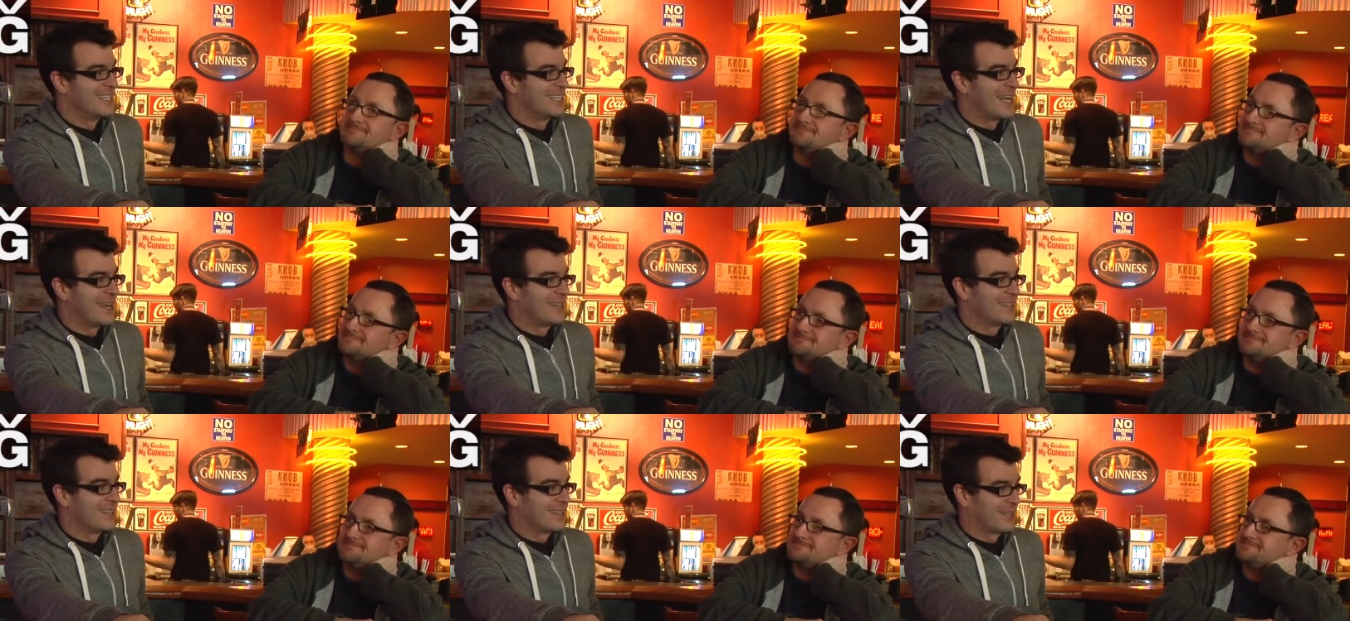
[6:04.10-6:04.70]
Speaker 1: end
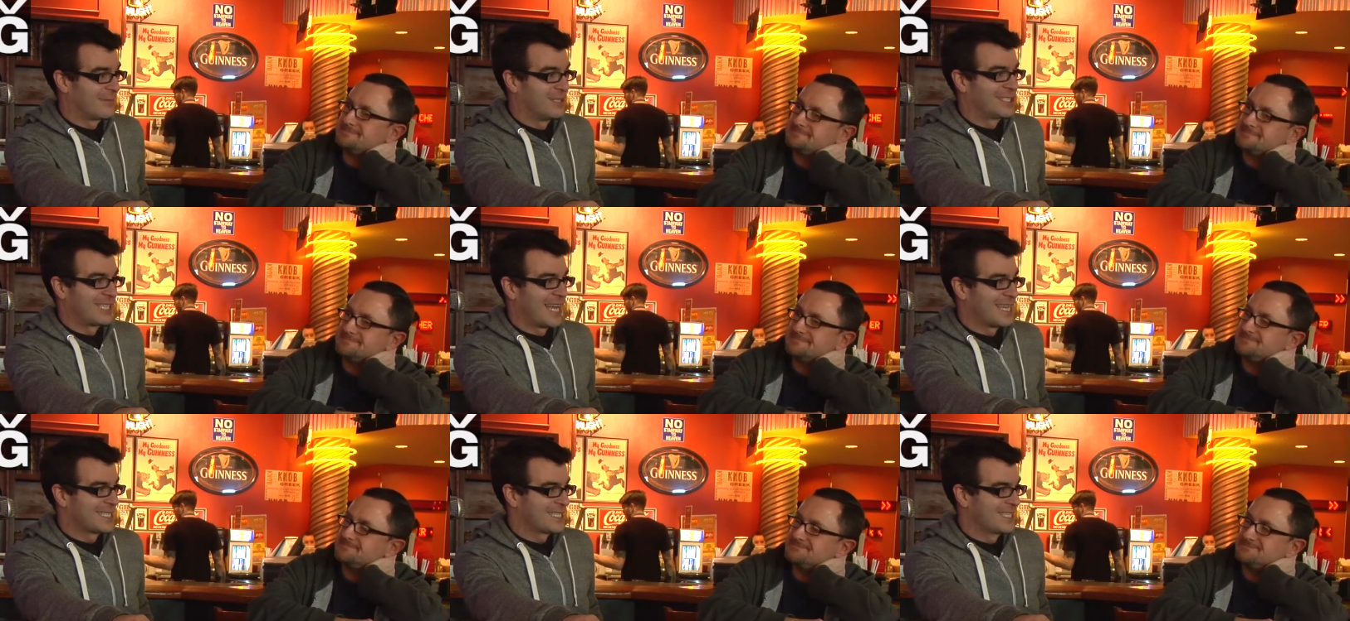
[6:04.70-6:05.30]
that? Like Butch
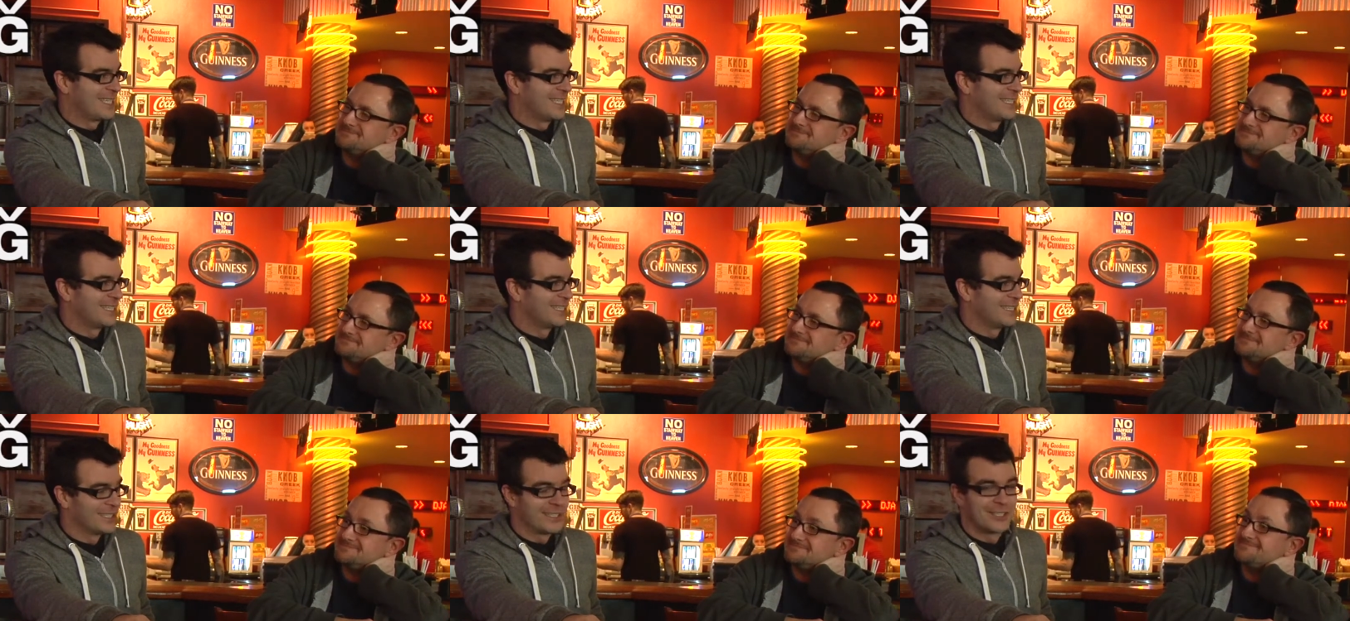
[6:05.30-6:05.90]
Cassidy?
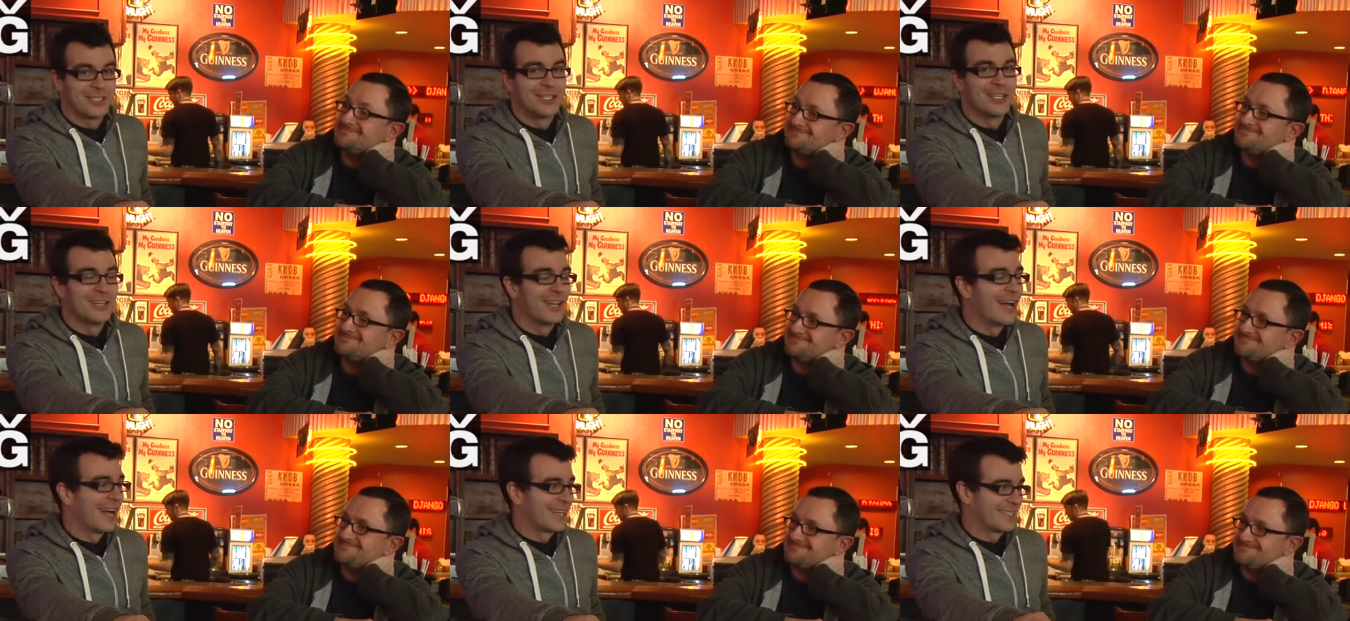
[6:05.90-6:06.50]

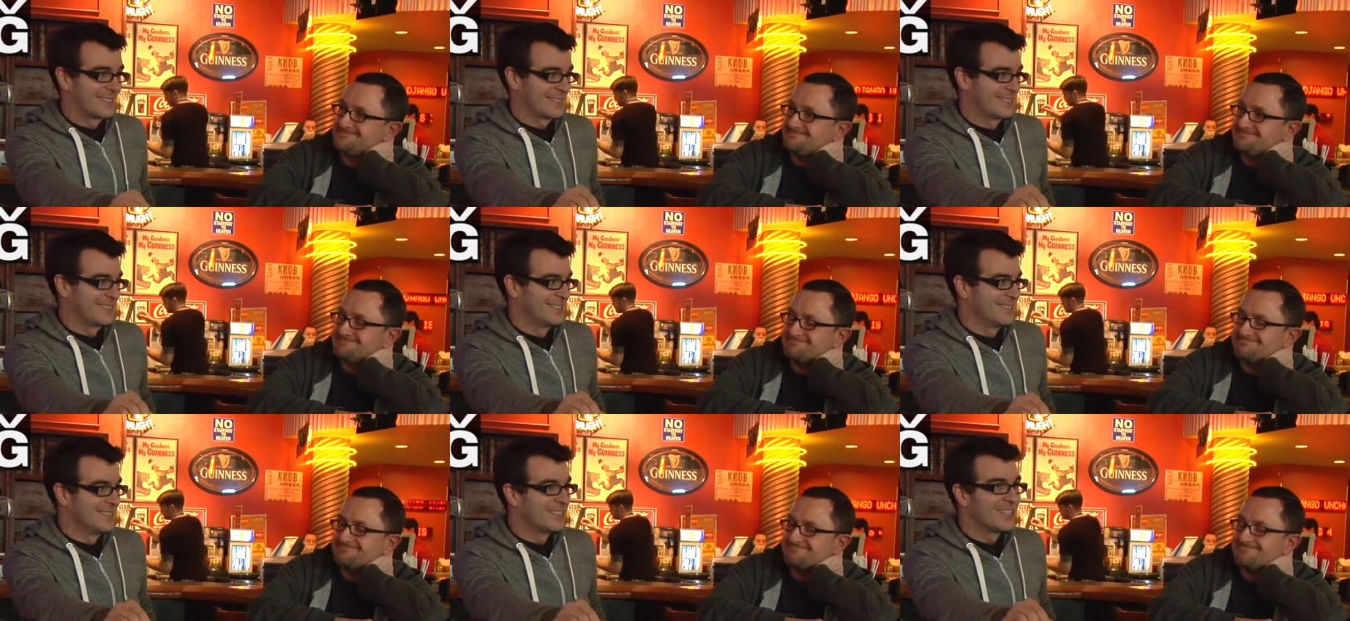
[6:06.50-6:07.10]
Good luck.
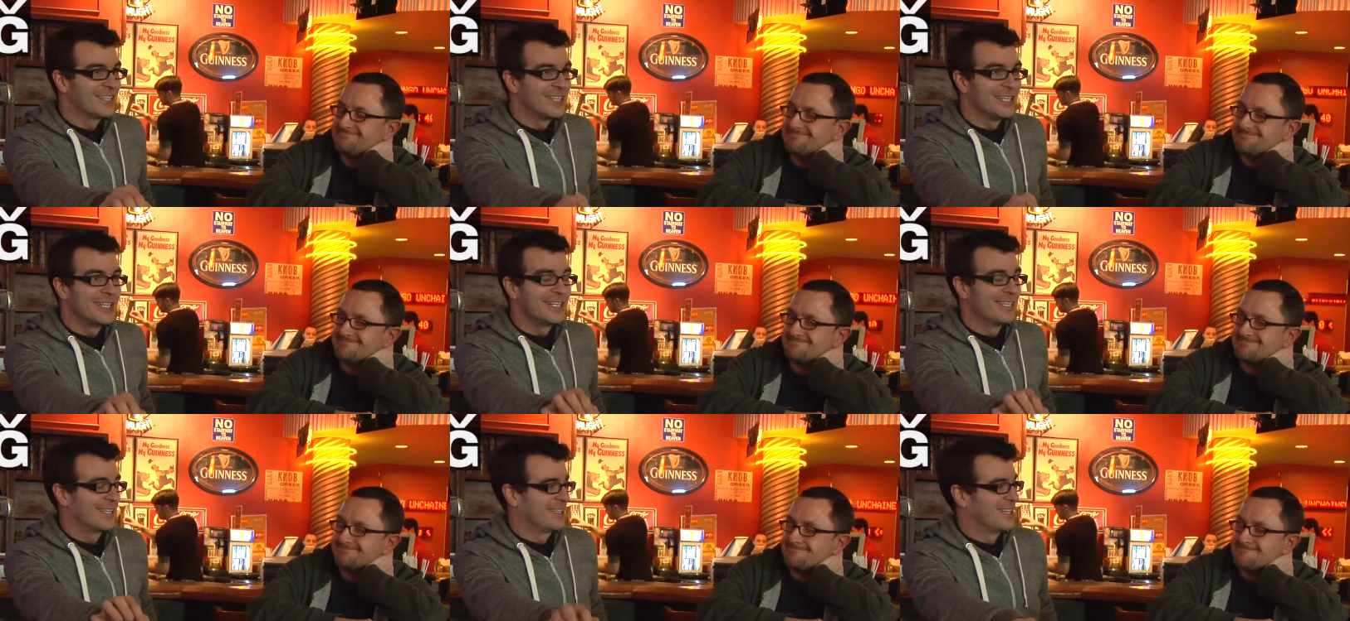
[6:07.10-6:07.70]

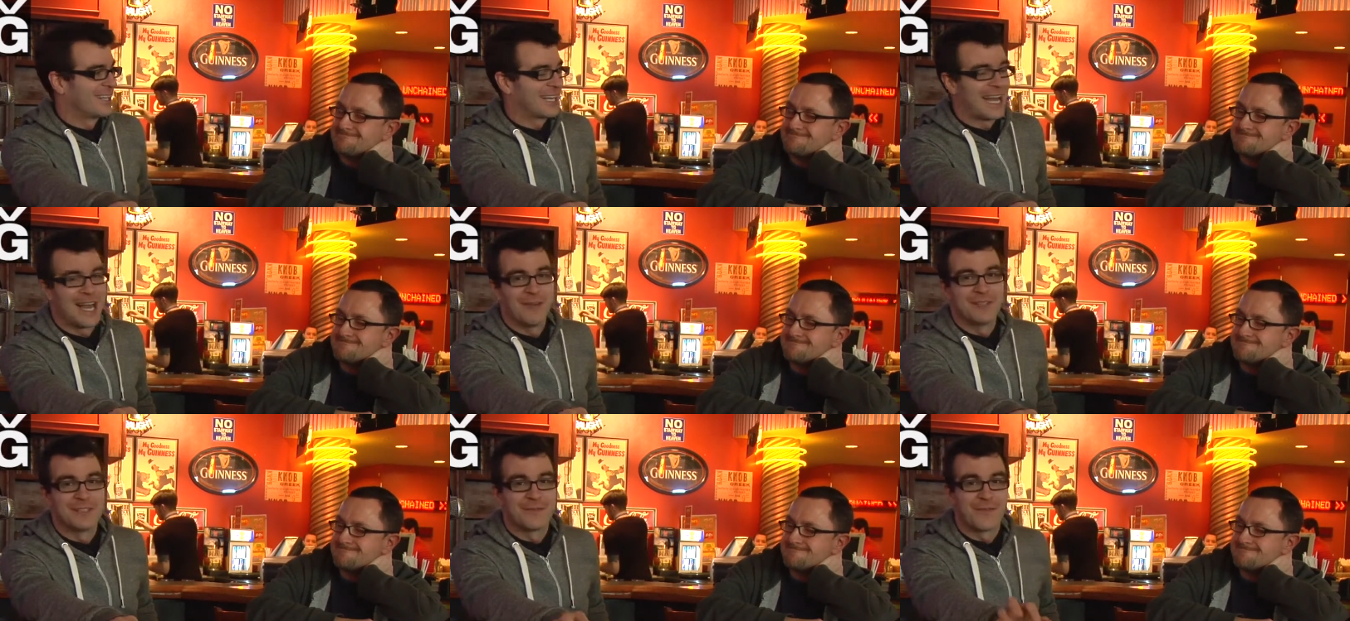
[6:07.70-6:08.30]
Good luck.
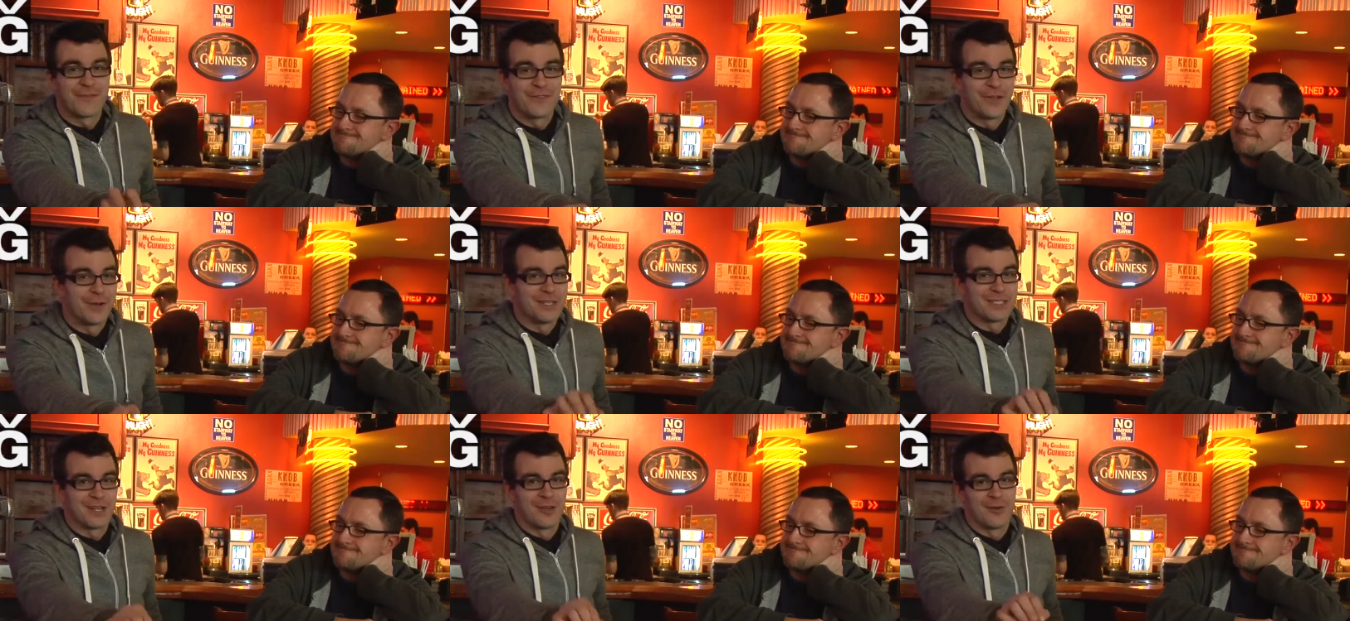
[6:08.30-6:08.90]
I was
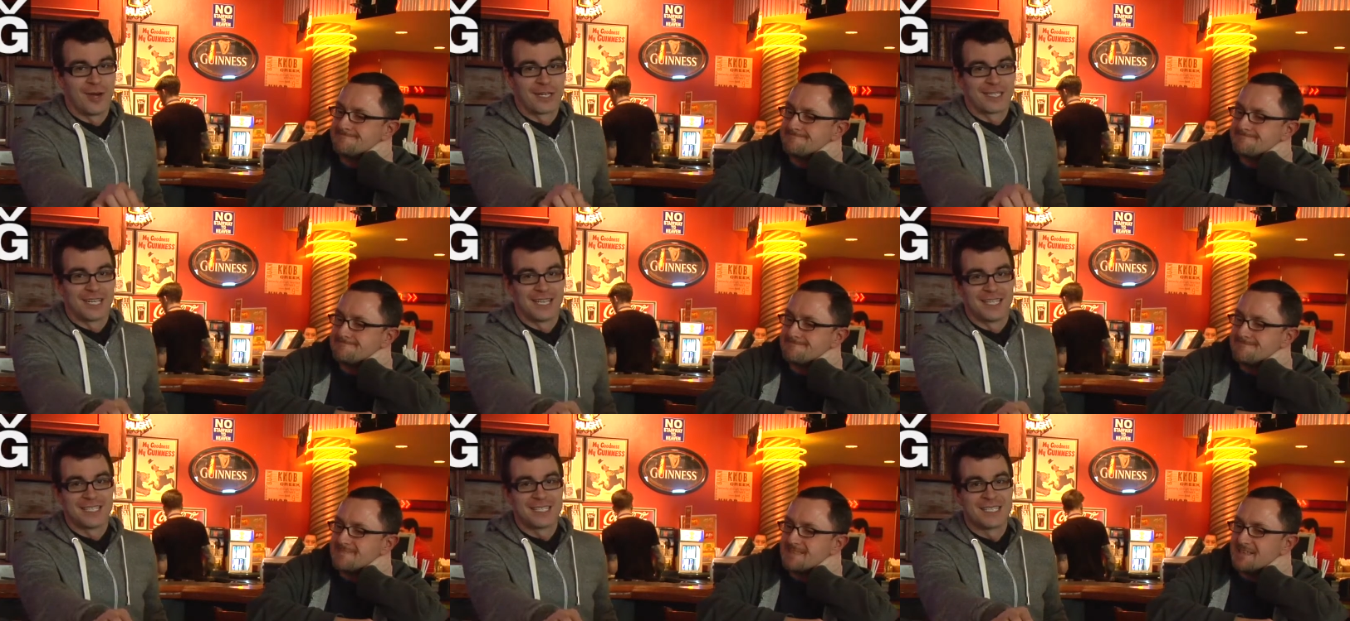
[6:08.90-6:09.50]
furious when I walked
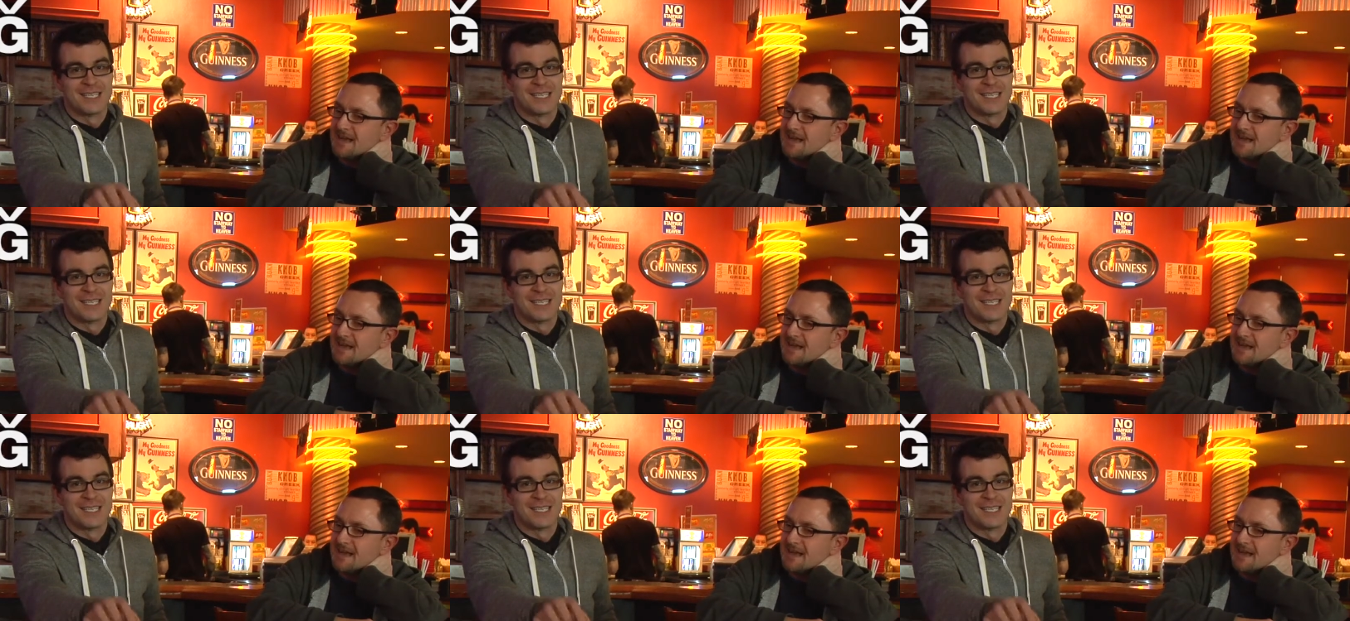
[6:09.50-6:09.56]
out of this.